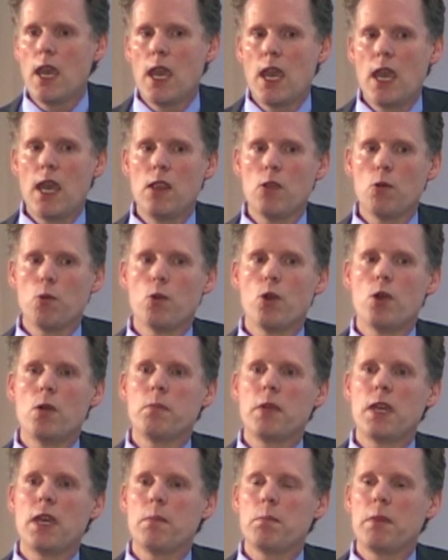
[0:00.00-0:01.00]
And the
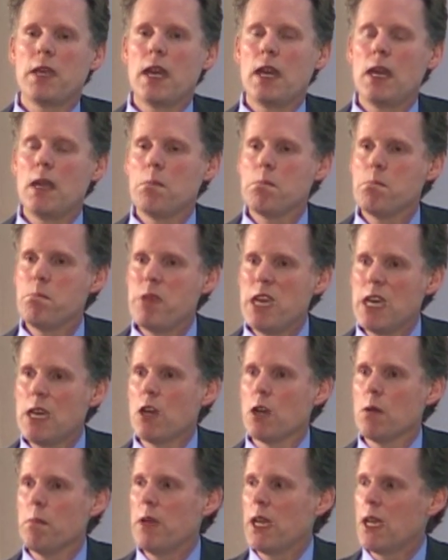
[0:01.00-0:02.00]
room kept getting
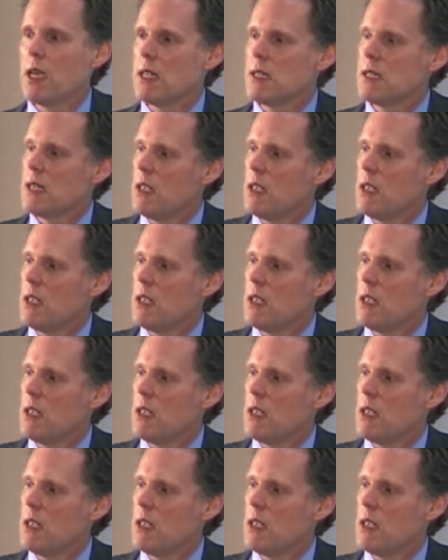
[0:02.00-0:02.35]
bigger because